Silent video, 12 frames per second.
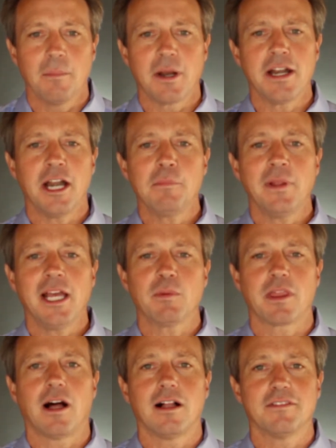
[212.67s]
But an airplane
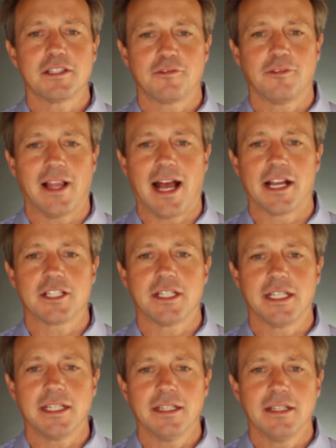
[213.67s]
with all of its
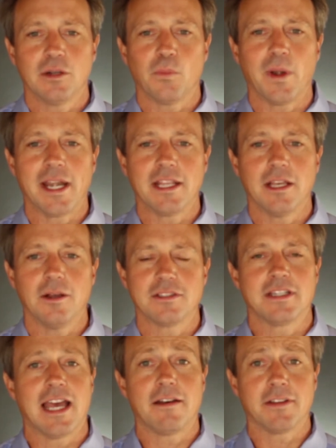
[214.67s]
flashy
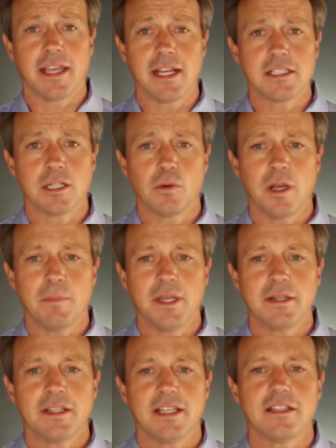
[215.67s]
radios and navigation
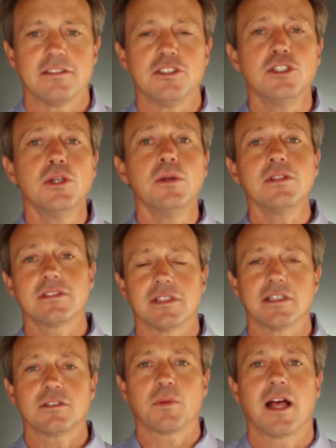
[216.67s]
equipment is
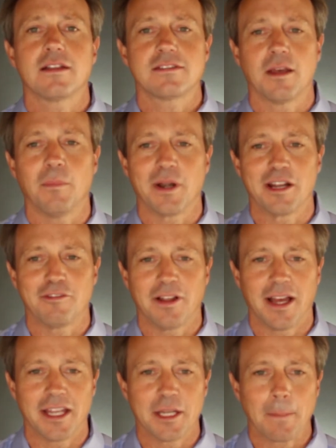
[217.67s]
useless without somebody to
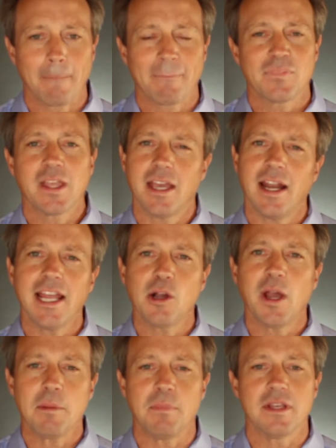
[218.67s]
fly it. And I
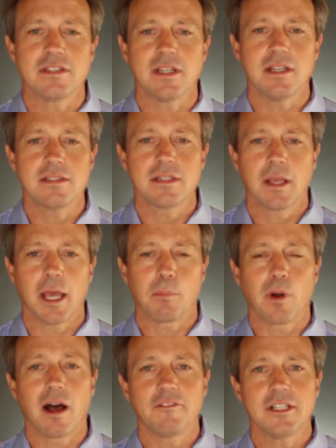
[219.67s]
equate business and
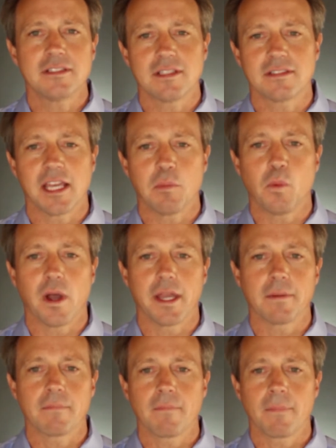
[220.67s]
profits the same way.